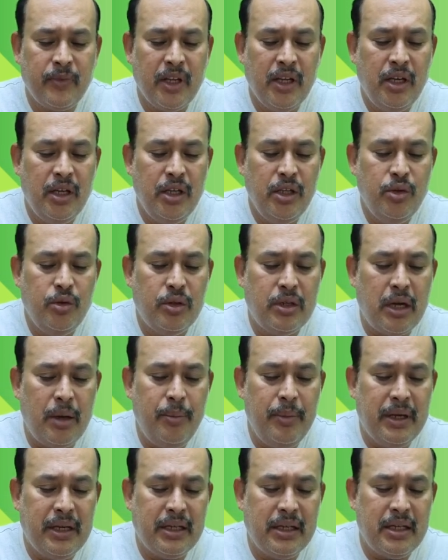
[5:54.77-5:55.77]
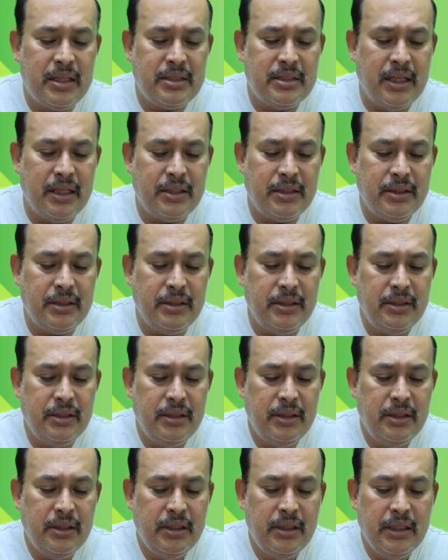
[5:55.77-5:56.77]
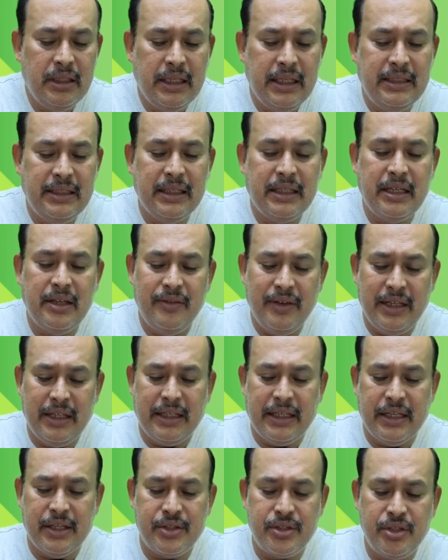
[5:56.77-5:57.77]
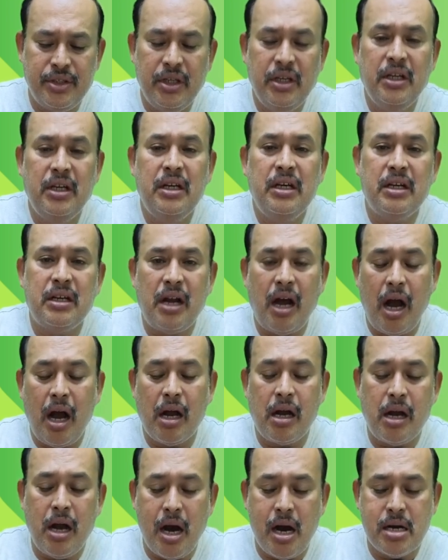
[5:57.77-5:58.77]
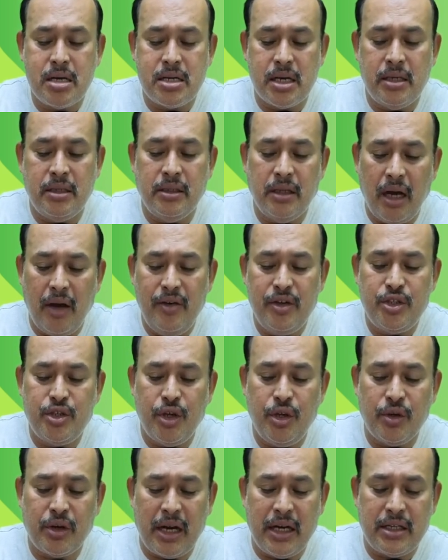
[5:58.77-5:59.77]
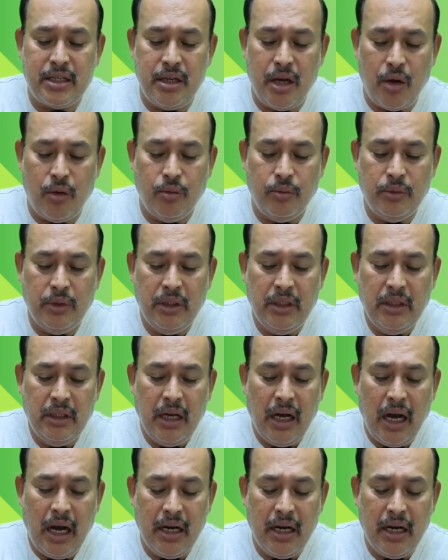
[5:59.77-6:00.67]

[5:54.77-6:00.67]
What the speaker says: you come across that in the given case, raw cotton, I will show you right now, and the